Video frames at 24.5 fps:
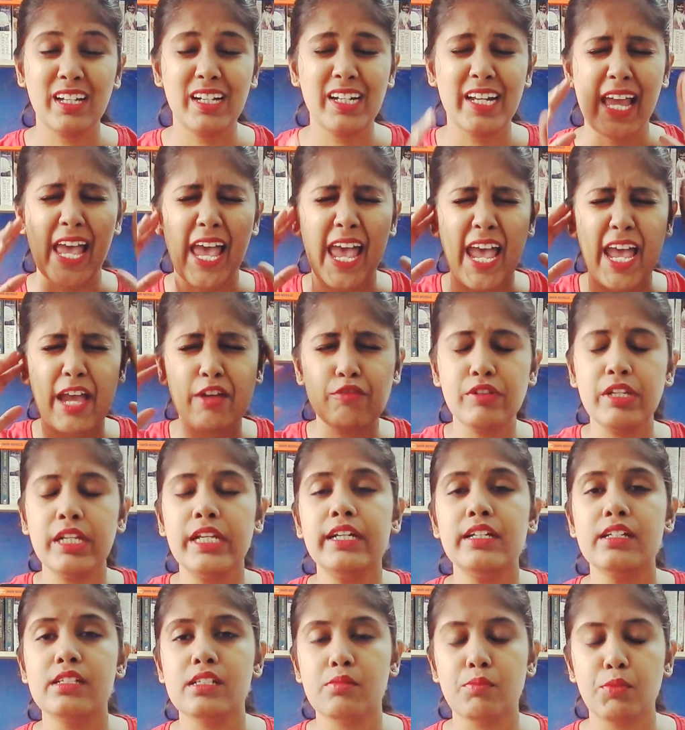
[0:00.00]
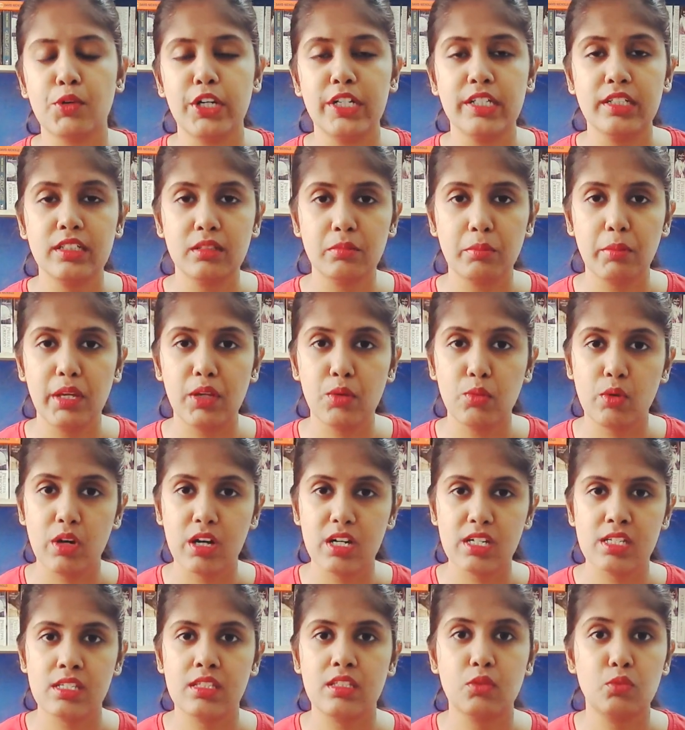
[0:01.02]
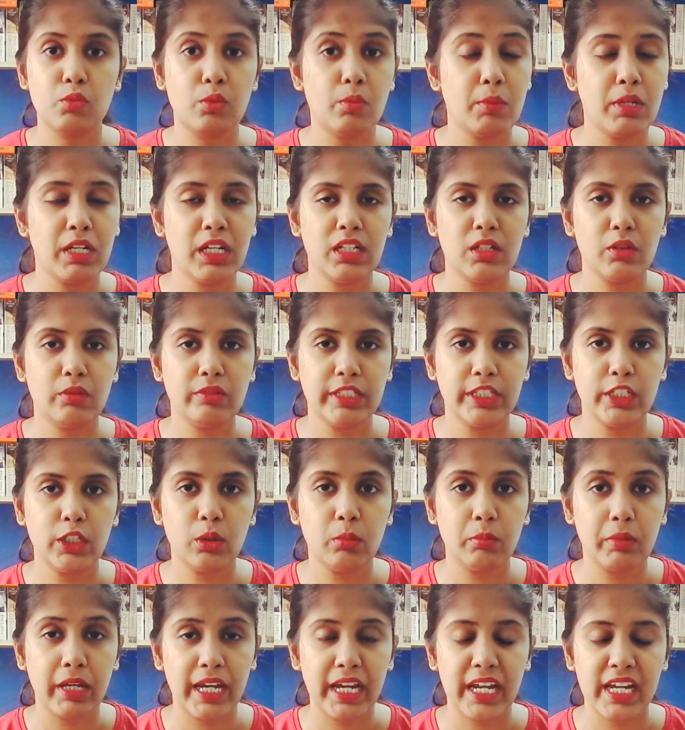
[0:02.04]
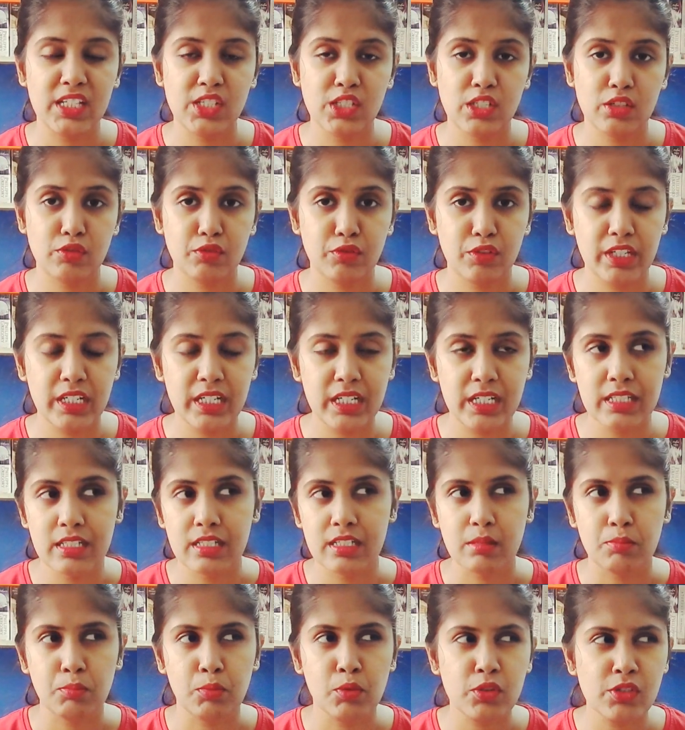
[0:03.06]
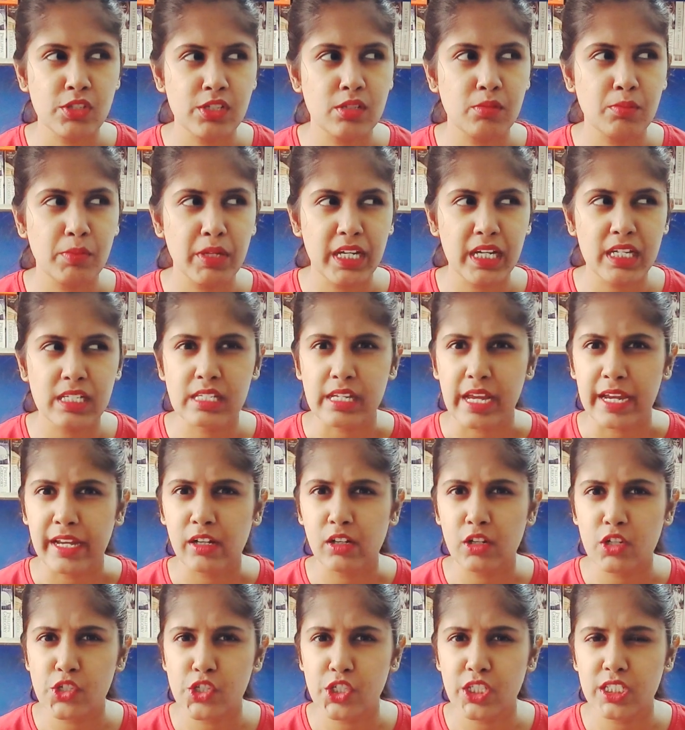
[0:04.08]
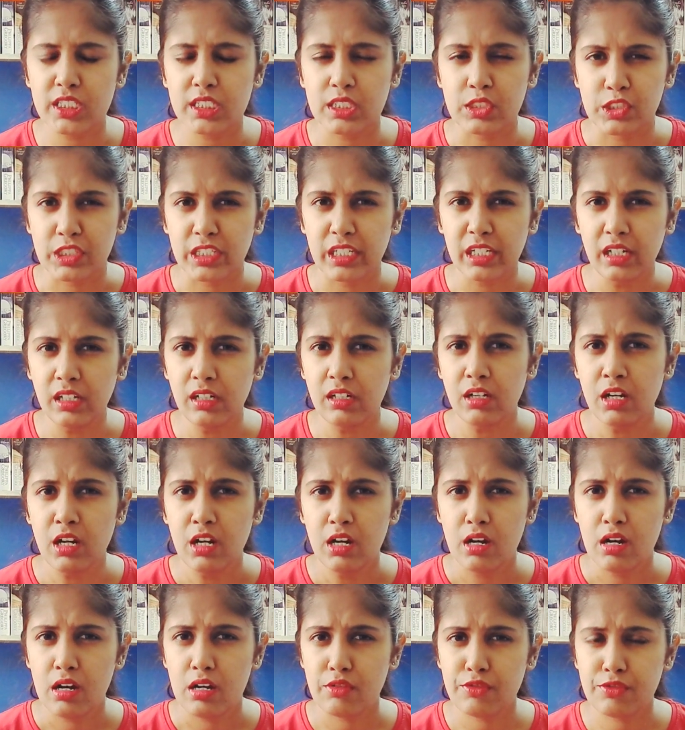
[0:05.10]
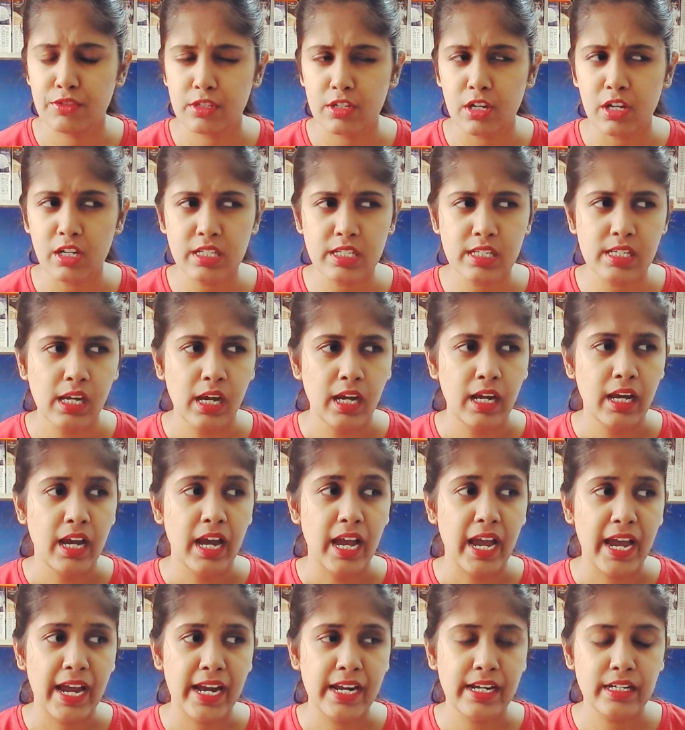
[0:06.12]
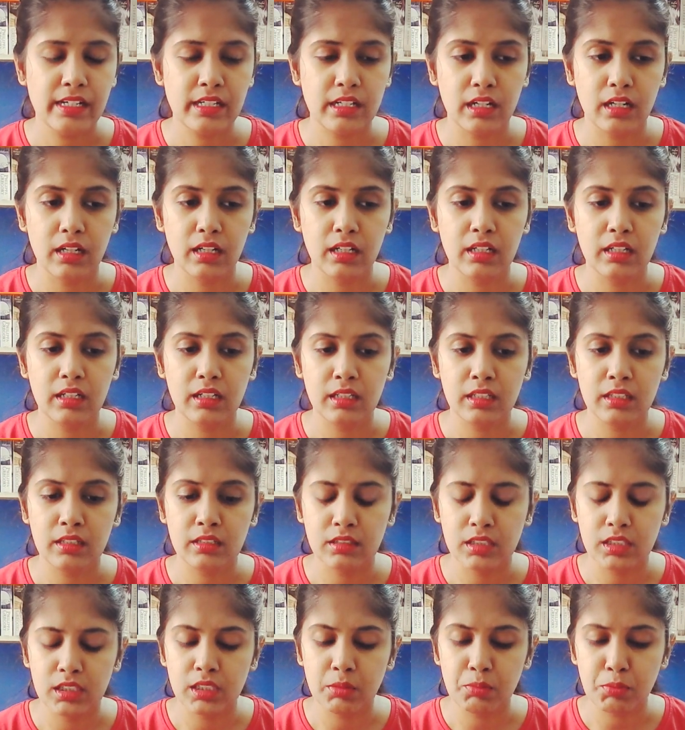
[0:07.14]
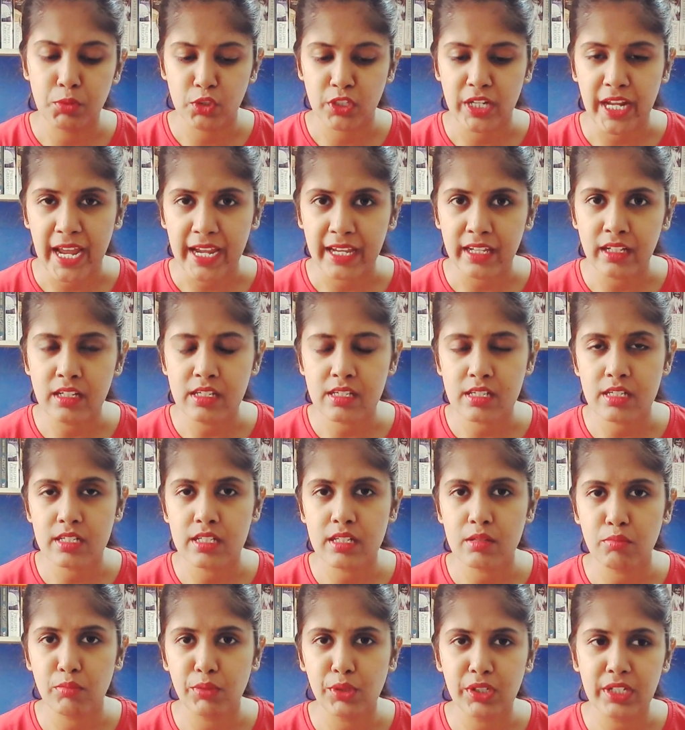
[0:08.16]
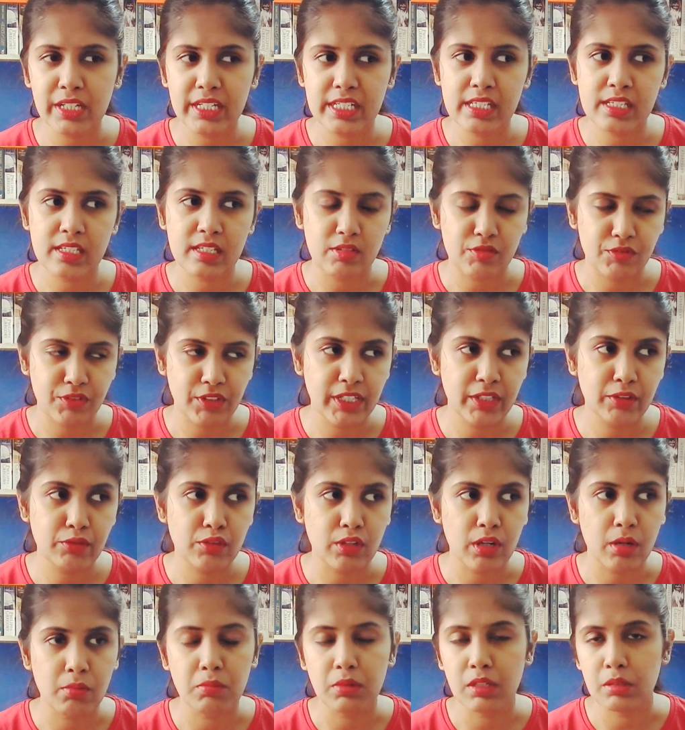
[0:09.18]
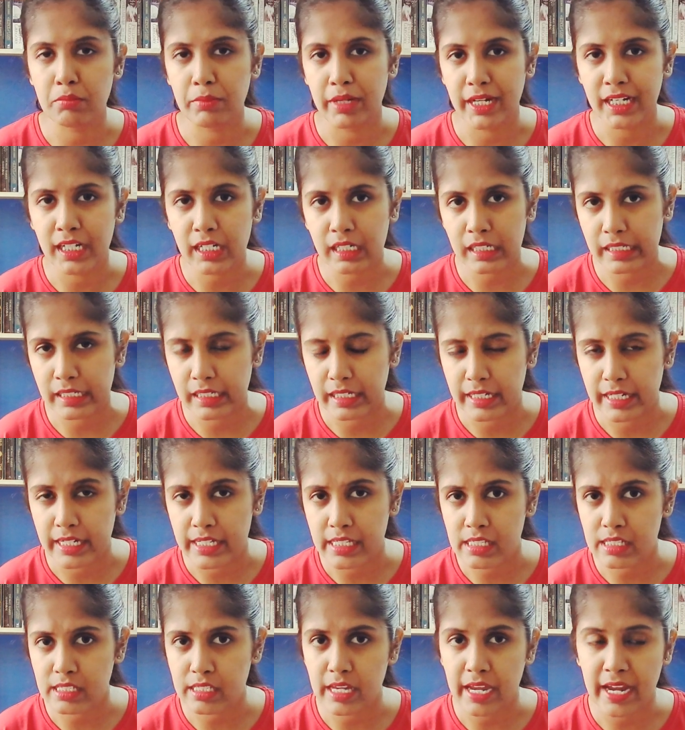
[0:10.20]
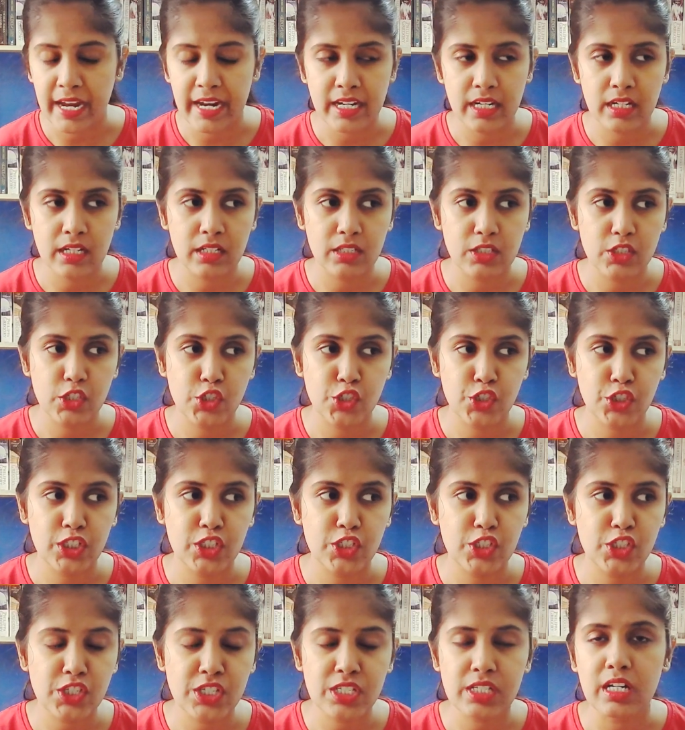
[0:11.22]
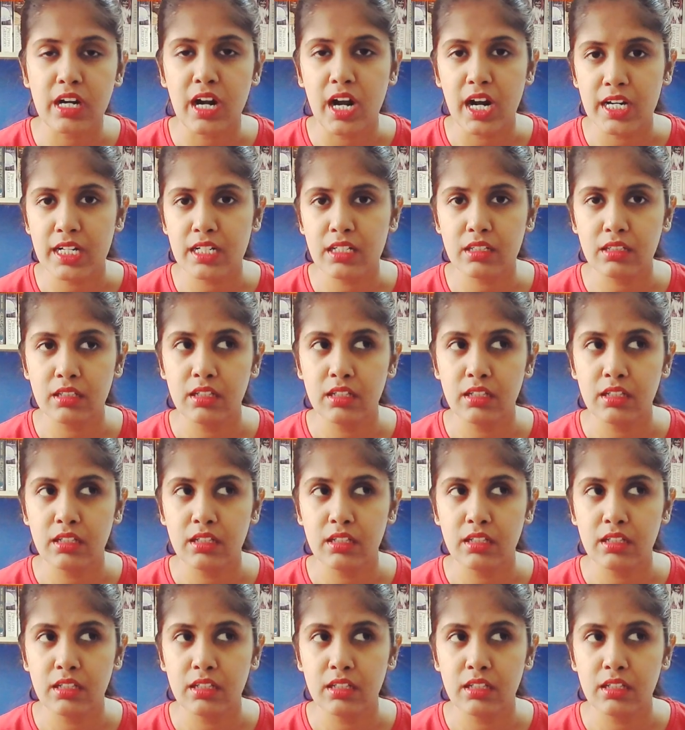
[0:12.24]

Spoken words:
that heavily disappointed me was The Woman in the Window by AJ Finn. It's supposed to be a psychological thriller of sorts, and the protagonist in the book is suffering from a mental illness and she just can't